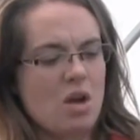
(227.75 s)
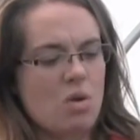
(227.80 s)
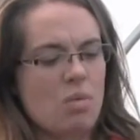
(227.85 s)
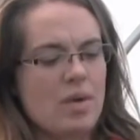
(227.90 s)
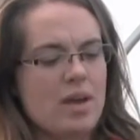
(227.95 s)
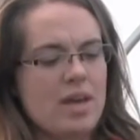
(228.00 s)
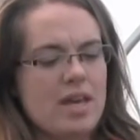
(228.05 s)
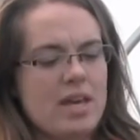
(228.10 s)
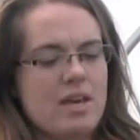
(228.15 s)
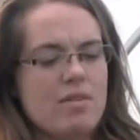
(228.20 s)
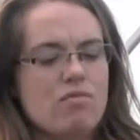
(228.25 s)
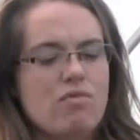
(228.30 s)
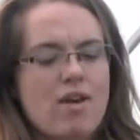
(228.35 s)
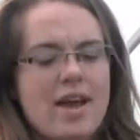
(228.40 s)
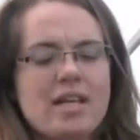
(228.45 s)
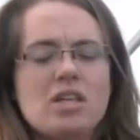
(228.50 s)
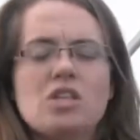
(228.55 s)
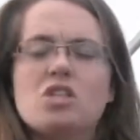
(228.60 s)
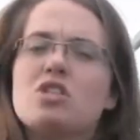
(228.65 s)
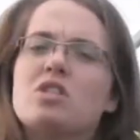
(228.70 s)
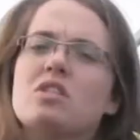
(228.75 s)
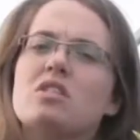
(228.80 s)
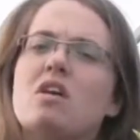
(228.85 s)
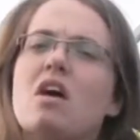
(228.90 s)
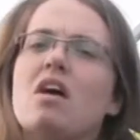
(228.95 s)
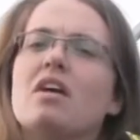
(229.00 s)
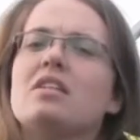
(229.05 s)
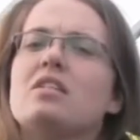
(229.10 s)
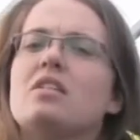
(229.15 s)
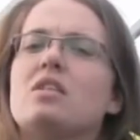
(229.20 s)
We range the
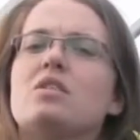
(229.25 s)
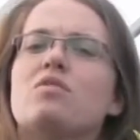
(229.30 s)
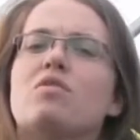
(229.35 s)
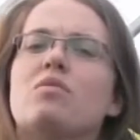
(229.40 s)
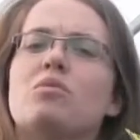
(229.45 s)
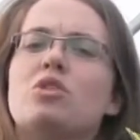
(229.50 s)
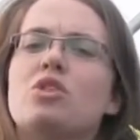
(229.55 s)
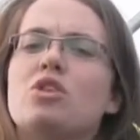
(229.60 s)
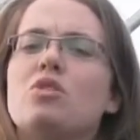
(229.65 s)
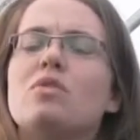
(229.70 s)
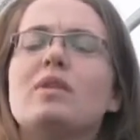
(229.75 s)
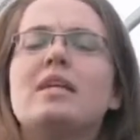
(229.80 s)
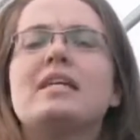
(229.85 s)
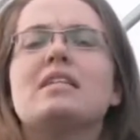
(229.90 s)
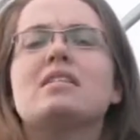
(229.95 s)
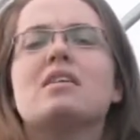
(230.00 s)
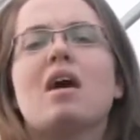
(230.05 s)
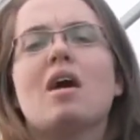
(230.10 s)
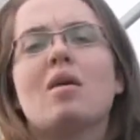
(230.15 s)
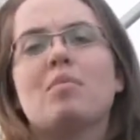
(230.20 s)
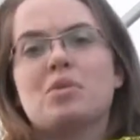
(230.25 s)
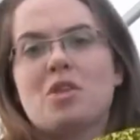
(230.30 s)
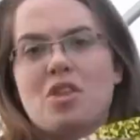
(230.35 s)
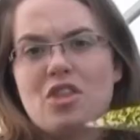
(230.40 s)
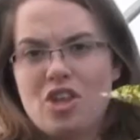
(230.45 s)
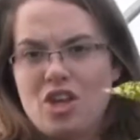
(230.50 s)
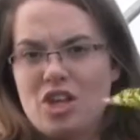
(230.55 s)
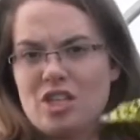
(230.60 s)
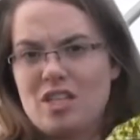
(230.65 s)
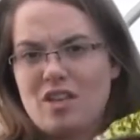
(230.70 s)
sizes from 2 litre up to
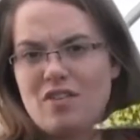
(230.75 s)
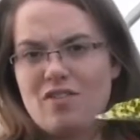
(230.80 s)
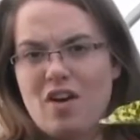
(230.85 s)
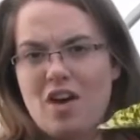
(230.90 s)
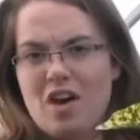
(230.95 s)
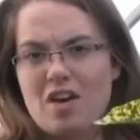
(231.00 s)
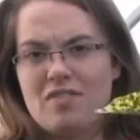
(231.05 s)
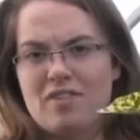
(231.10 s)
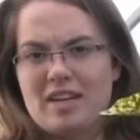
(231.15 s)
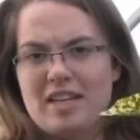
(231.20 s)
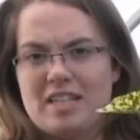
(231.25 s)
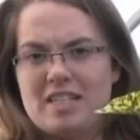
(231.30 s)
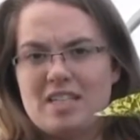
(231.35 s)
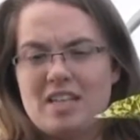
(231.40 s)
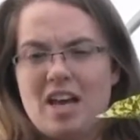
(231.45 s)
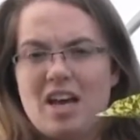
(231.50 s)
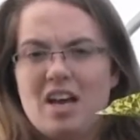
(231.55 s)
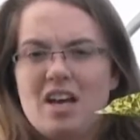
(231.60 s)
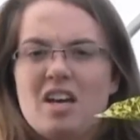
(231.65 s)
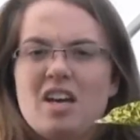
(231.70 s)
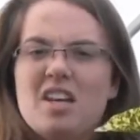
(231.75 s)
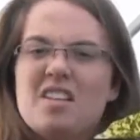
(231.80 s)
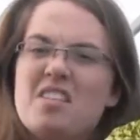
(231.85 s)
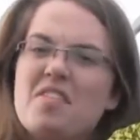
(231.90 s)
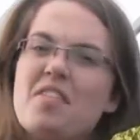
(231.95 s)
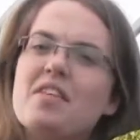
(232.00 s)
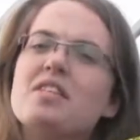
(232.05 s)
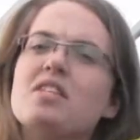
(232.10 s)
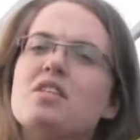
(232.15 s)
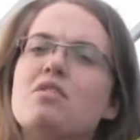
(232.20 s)
35 litre,
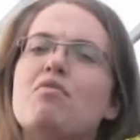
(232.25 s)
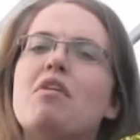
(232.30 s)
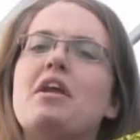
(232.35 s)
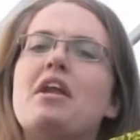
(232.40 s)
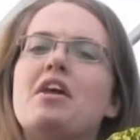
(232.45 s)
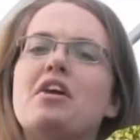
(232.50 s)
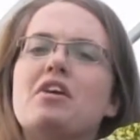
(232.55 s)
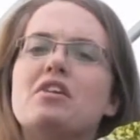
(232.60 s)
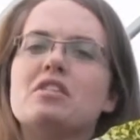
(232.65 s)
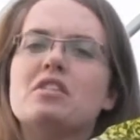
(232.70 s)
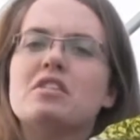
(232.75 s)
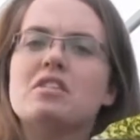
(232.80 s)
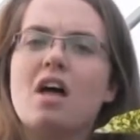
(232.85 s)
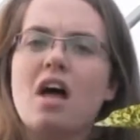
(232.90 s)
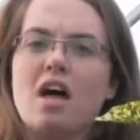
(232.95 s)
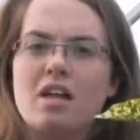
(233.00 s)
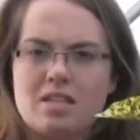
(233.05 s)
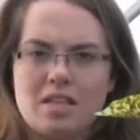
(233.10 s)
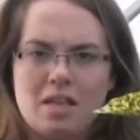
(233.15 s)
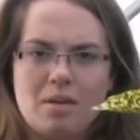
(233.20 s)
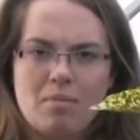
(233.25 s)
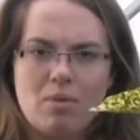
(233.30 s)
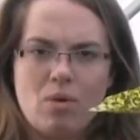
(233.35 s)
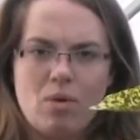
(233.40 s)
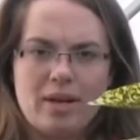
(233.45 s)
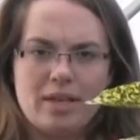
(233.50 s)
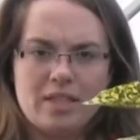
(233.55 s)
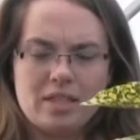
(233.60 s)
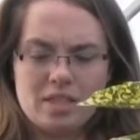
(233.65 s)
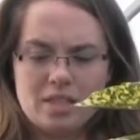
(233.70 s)
so this is a really good starting
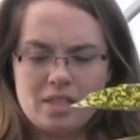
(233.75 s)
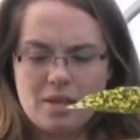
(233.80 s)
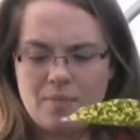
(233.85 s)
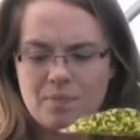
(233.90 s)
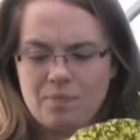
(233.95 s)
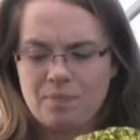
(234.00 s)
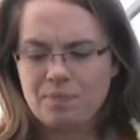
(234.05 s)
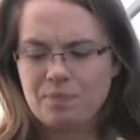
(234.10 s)
point.